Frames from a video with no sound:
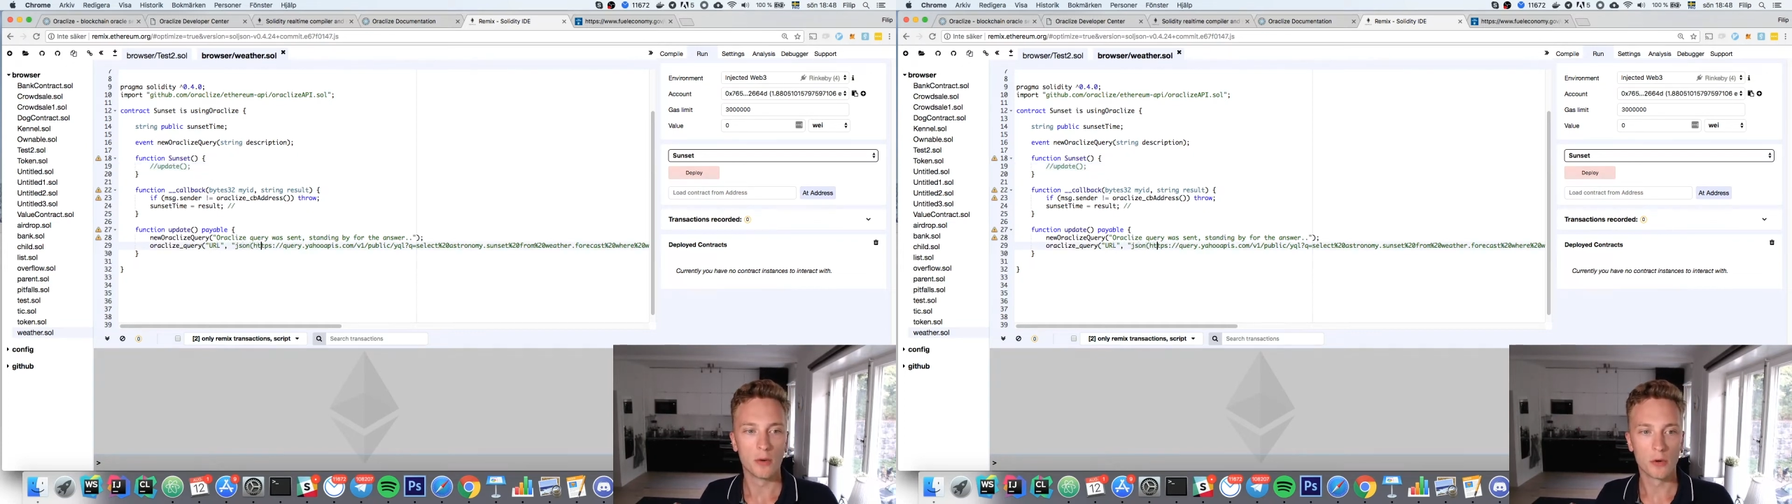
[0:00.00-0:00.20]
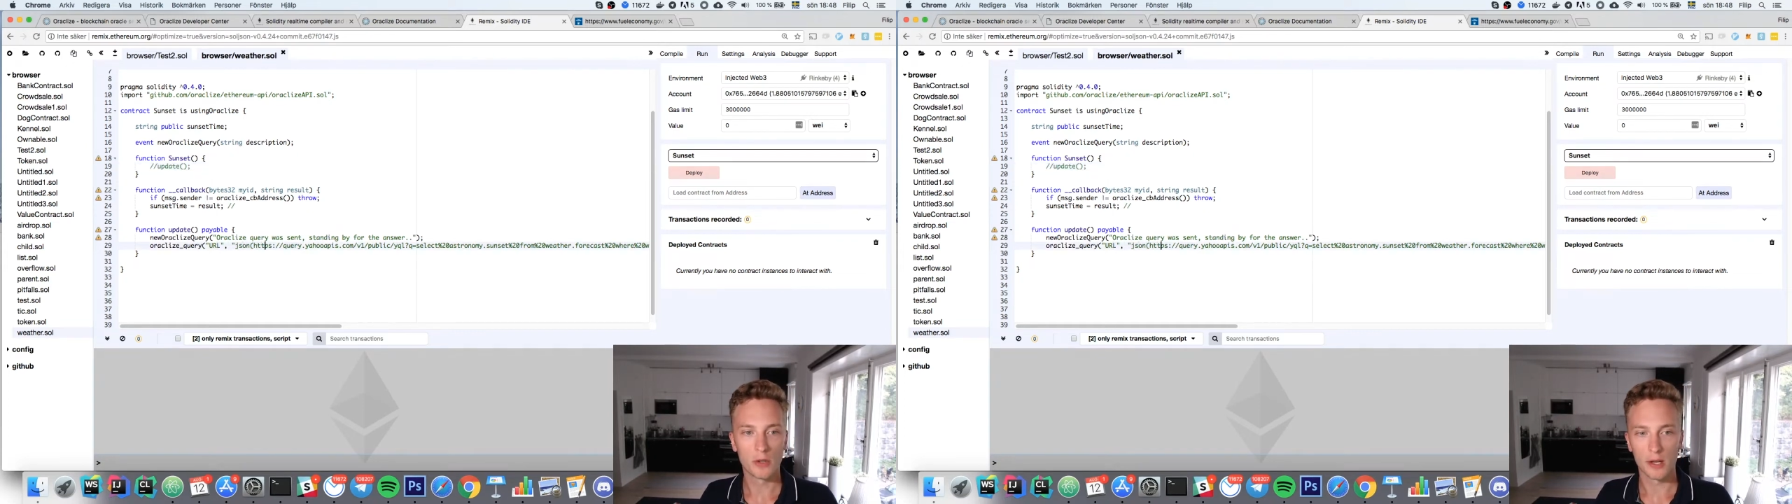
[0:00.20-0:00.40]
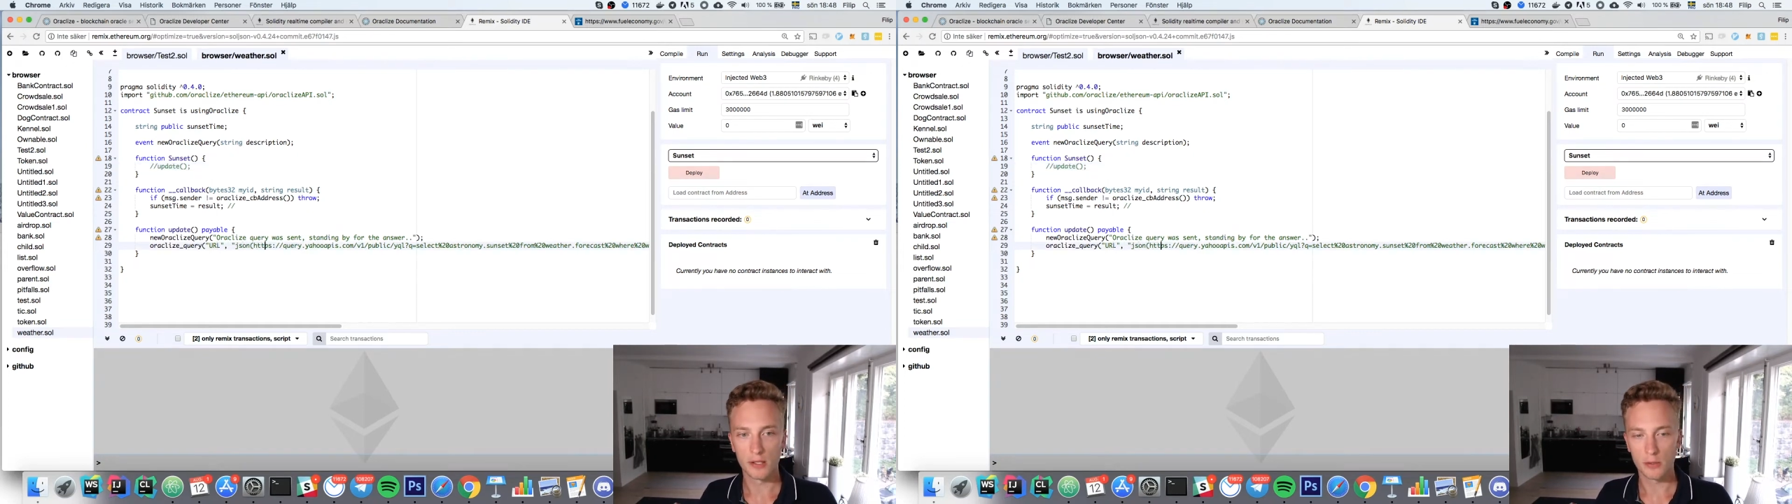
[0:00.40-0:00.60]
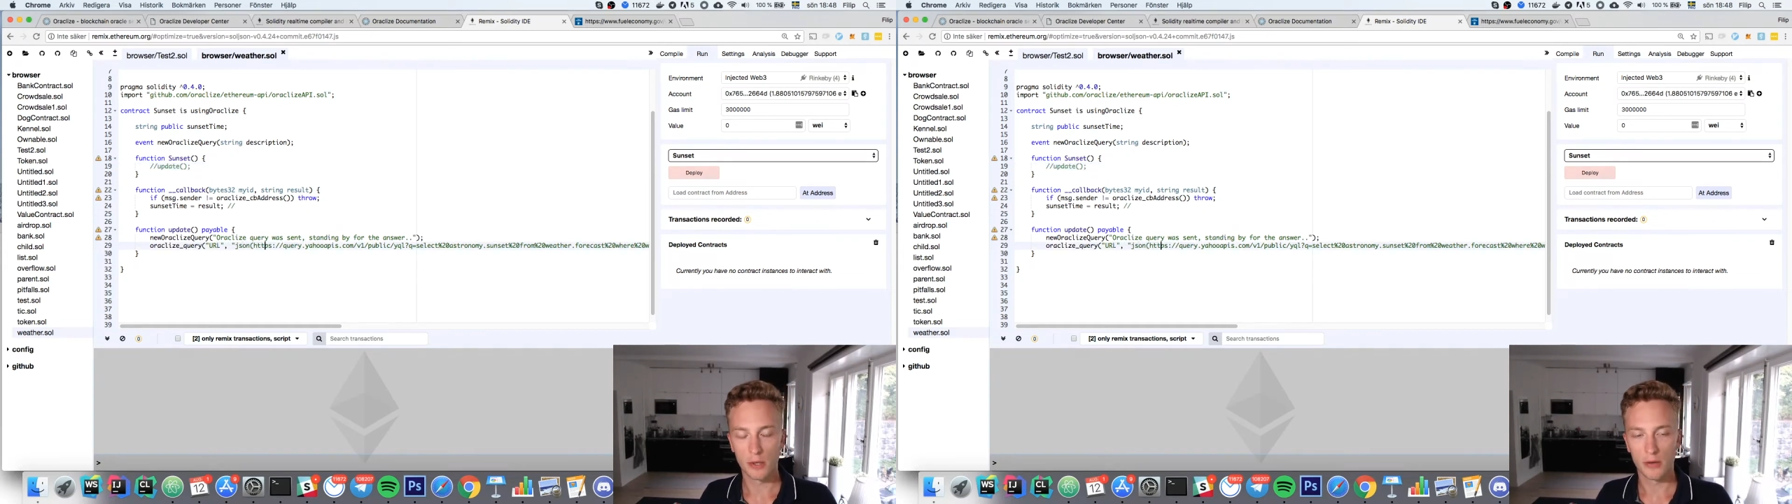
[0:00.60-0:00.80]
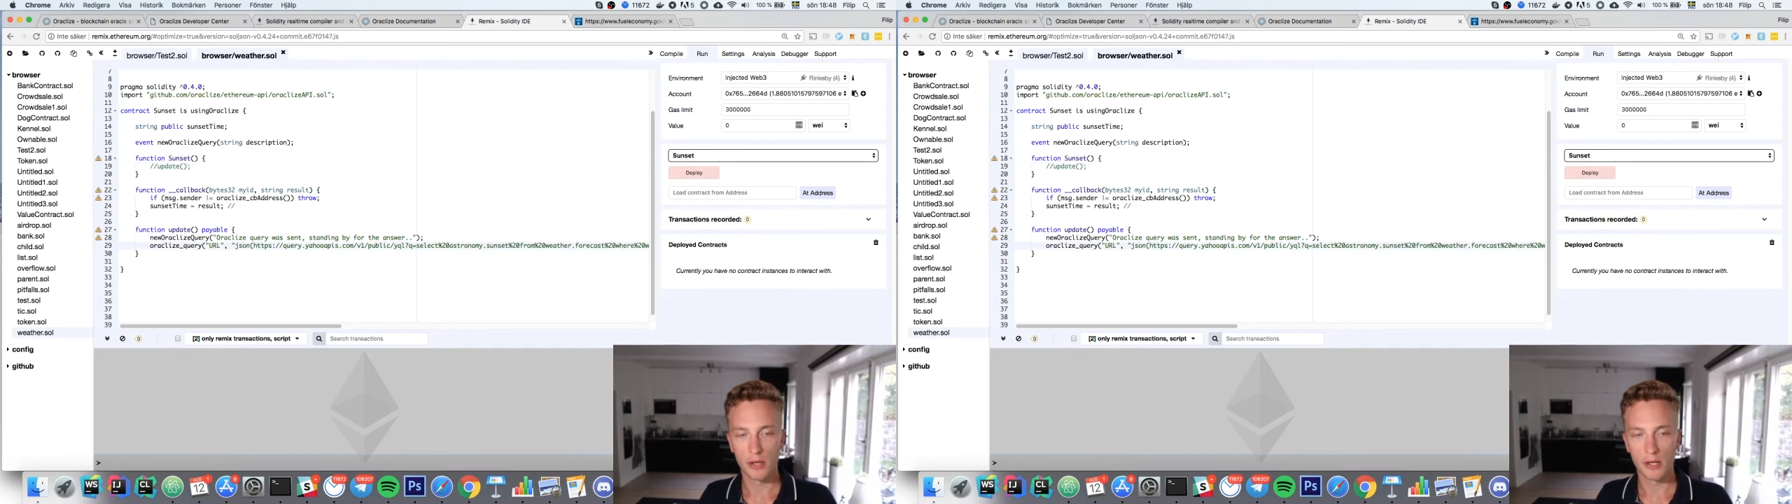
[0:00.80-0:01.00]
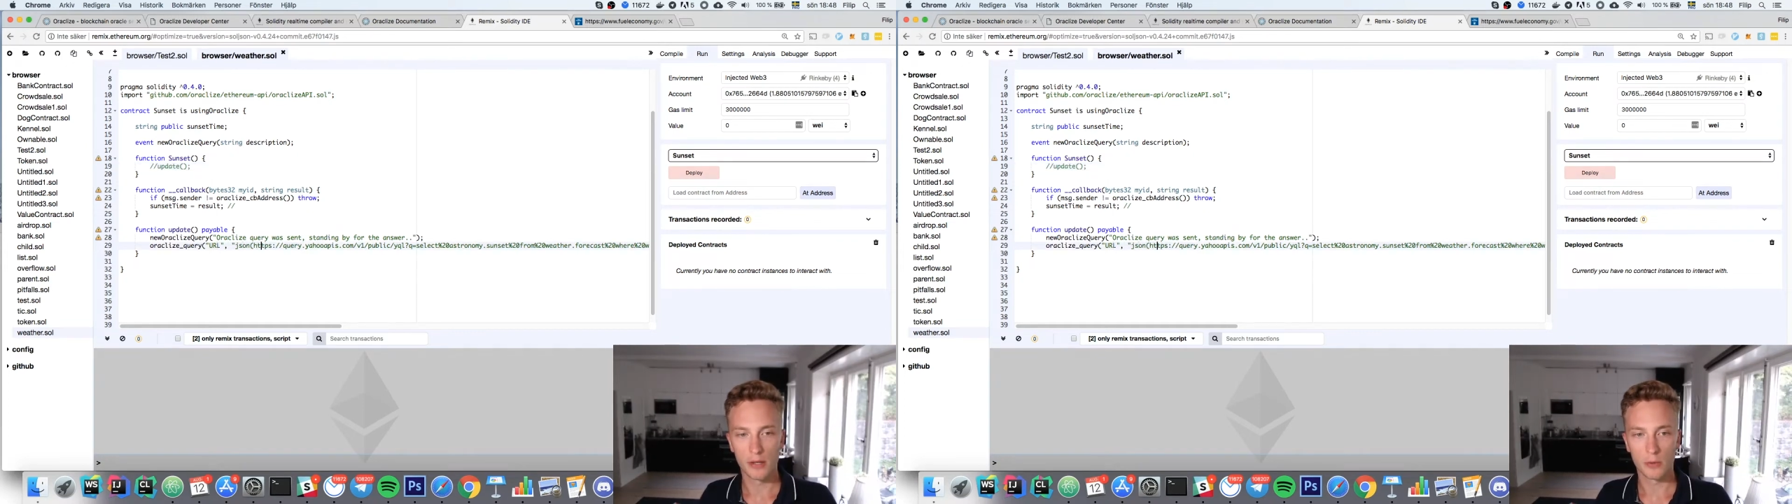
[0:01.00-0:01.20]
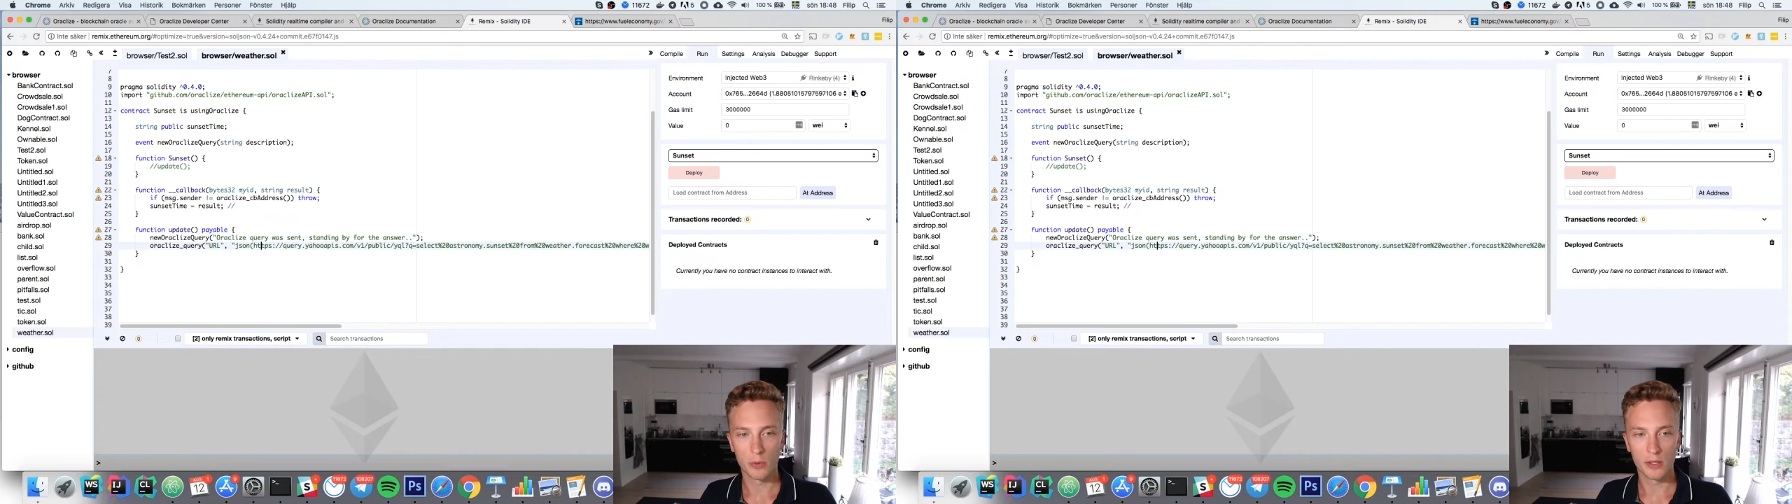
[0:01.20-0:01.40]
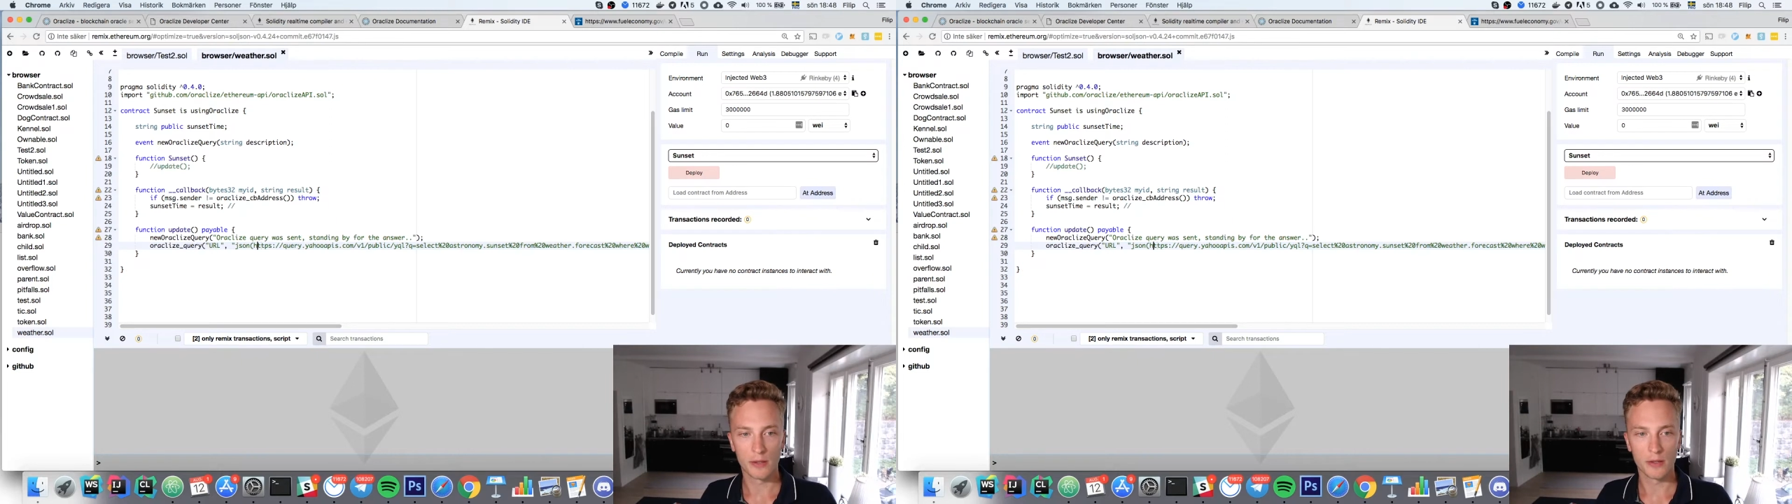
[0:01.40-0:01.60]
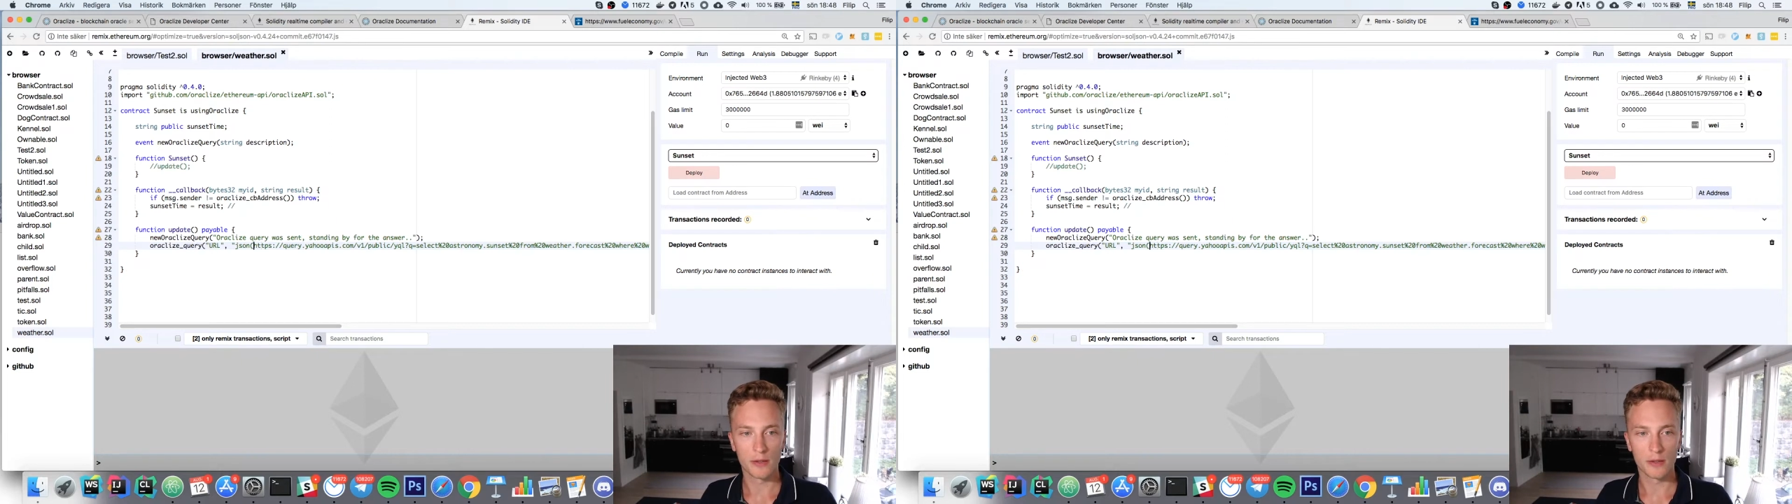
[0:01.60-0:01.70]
Oraclize query here with,